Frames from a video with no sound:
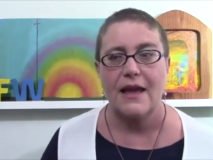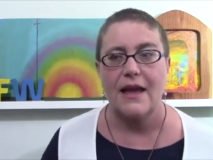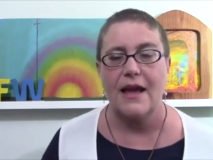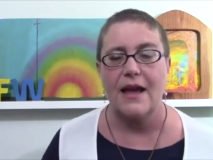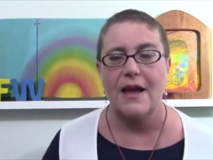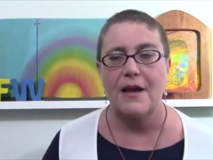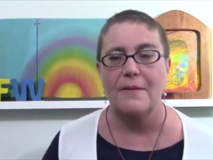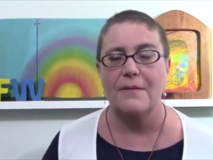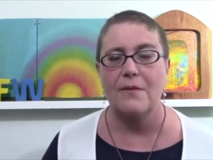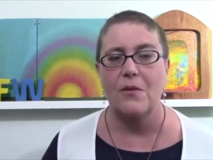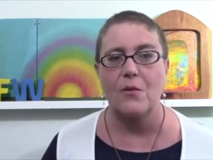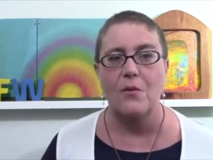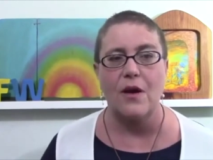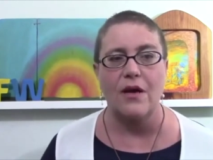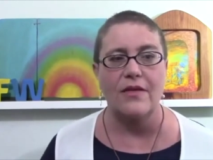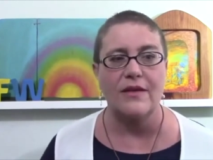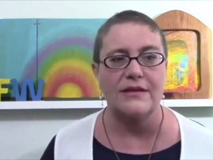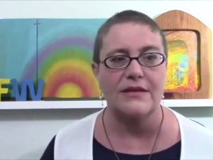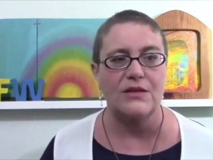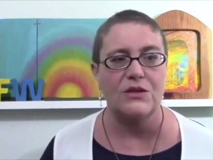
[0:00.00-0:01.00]
Um,
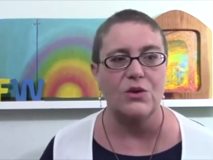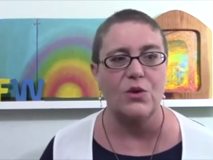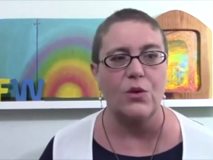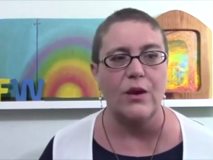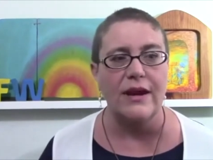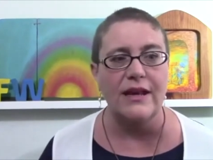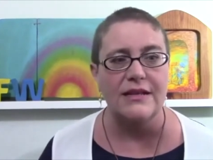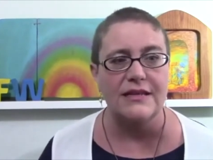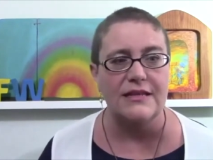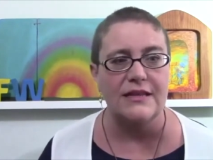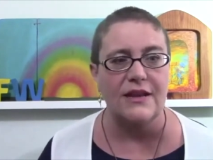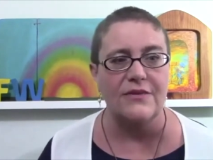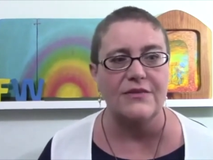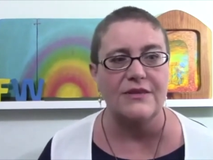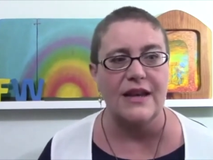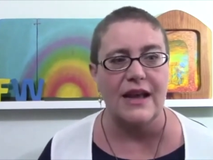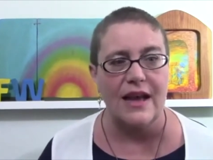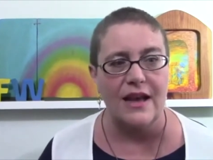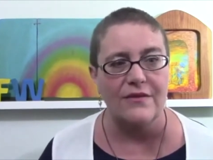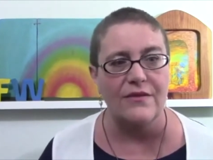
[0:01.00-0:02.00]
while this is great stuff
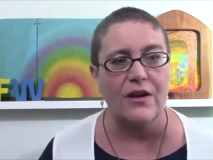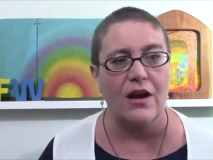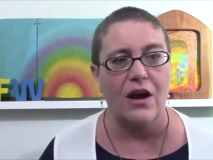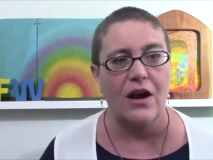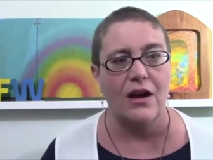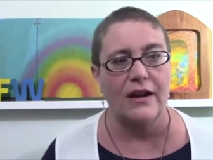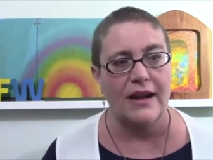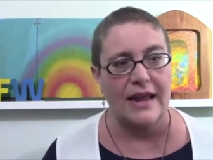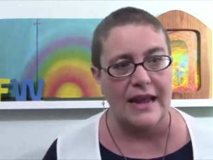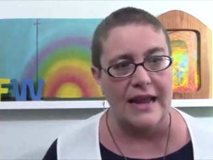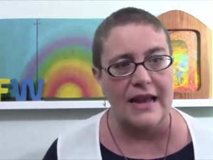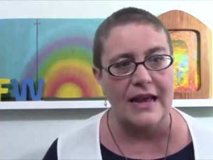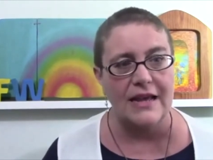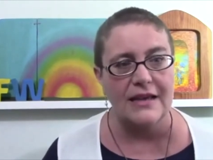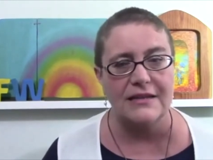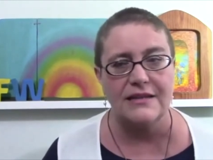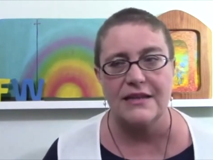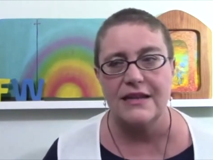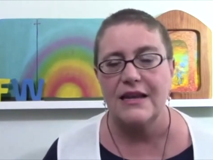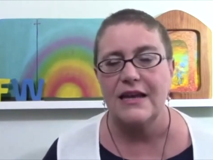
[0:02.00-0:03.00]
to have on
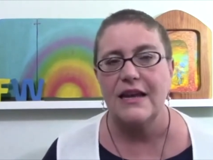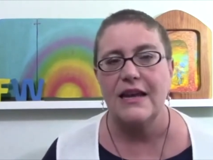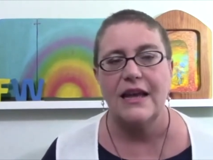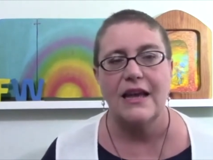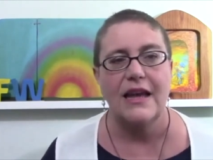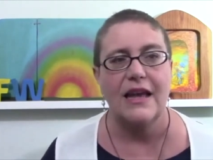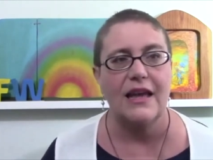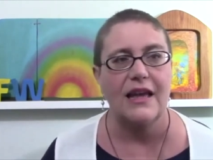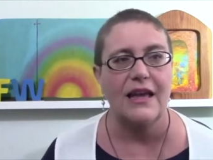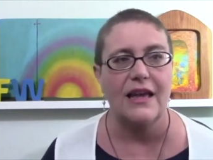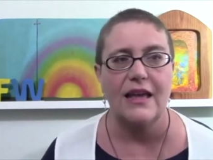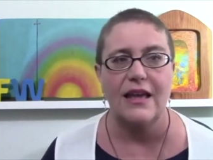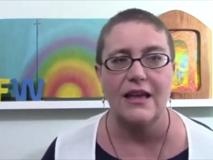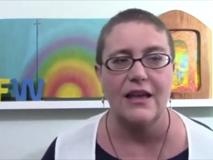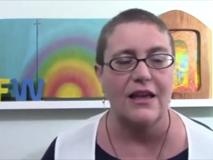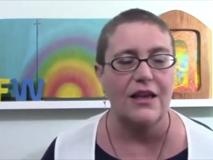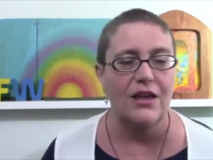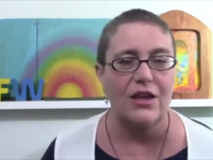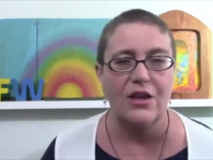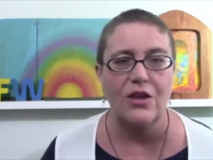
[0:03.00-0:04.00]
hand,
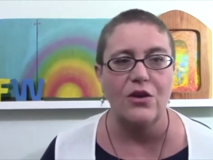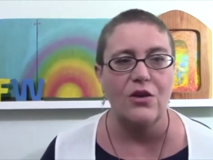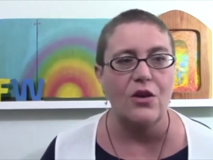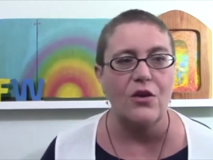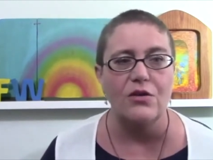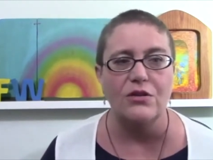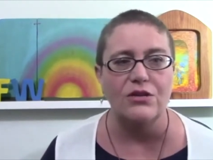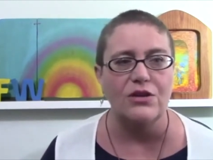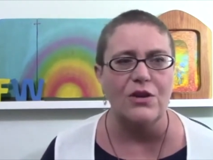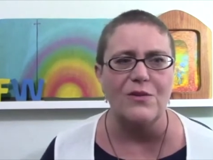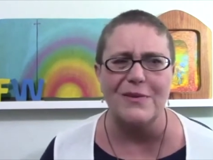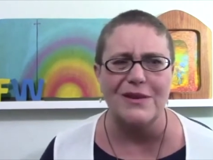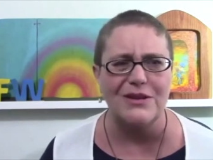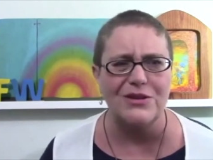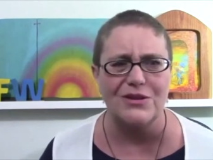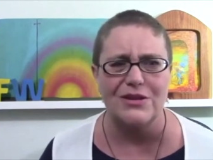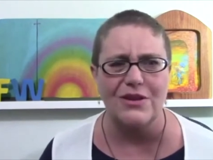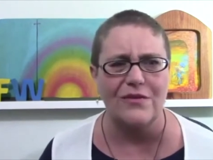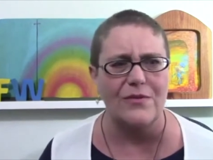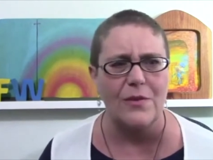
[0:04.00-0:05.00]
it, you don't don't
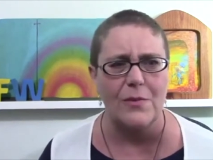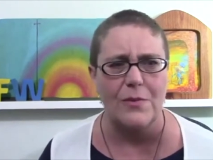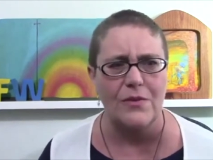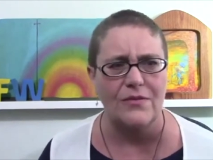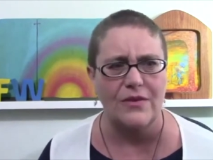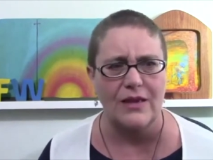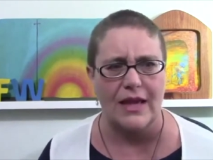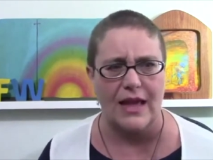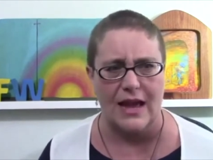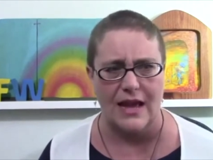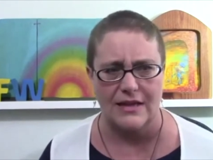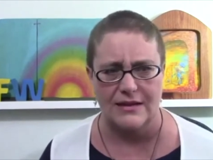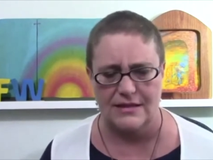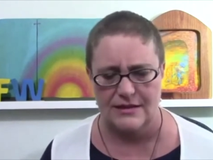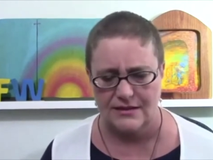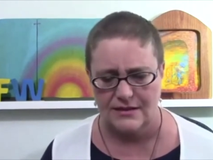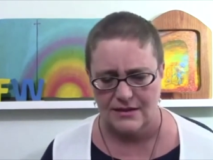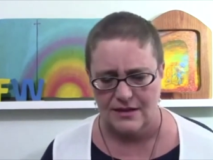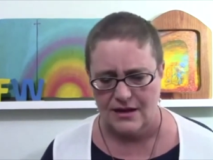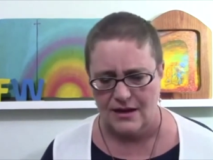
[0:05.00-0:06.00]
beat yourself up if you can't.